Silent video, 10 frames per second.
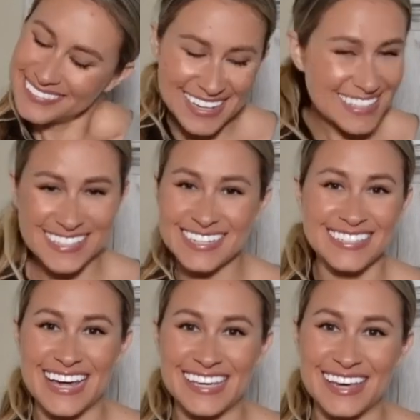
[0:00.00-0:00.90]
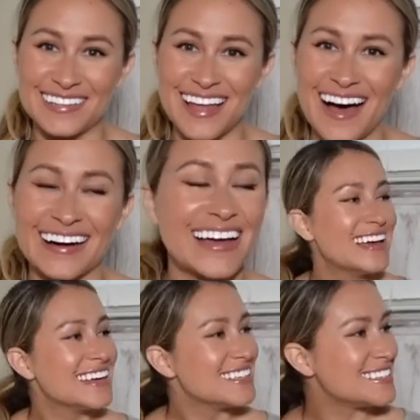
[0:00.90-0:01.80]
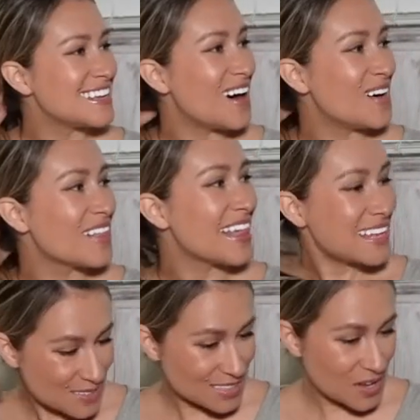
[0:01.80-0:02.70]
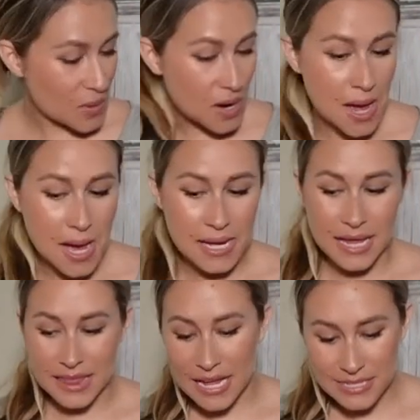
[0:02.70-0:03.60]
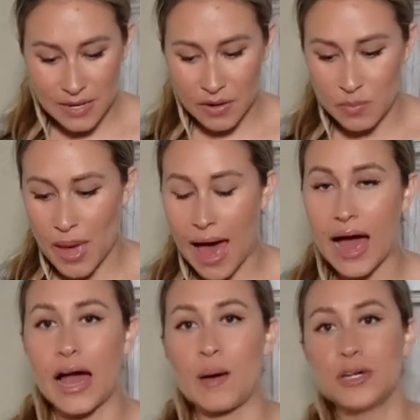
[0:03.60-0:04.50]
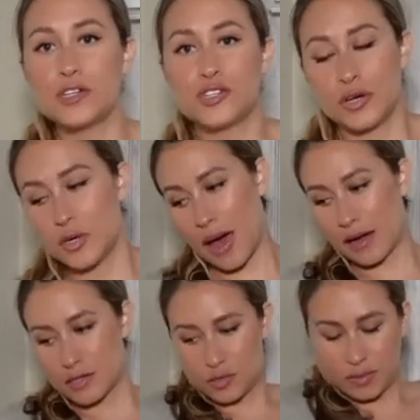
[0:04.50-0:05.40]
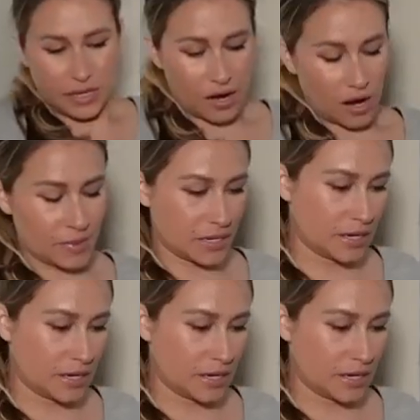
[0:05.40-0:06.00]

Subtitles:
It'd still take you along. So that's what's going on. That's how I pack. I'm gonna show you actually here.